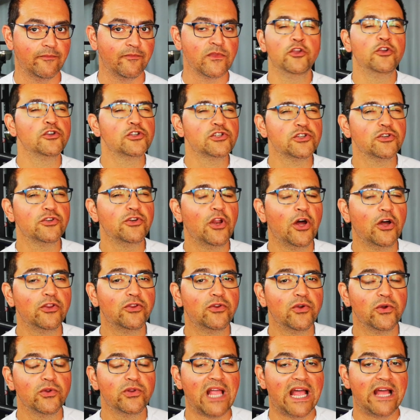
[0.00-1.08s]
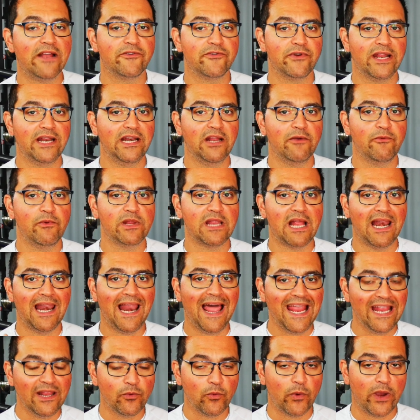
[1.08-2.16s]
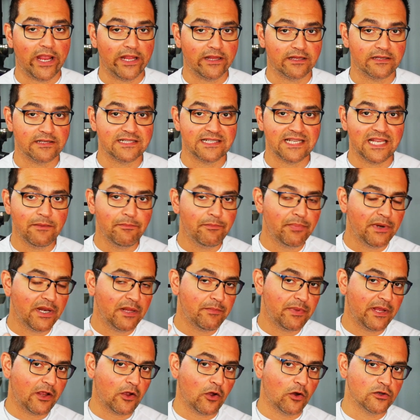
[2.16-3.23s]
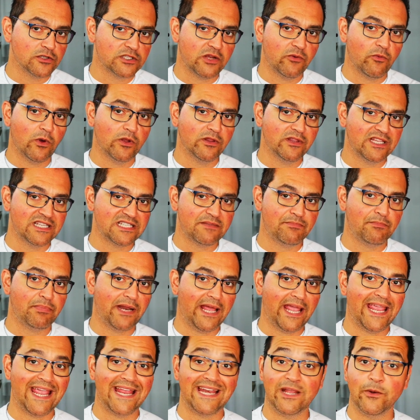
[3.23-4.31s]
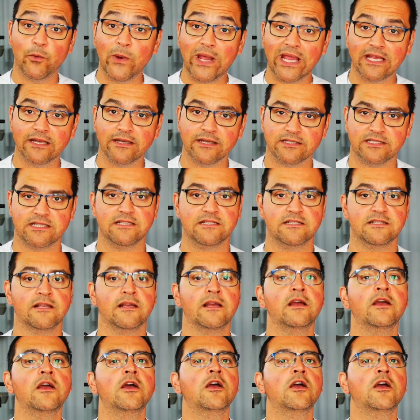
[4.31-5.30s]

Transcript: You should not do that really with a lightweight, simply because it won't display any weaknesses.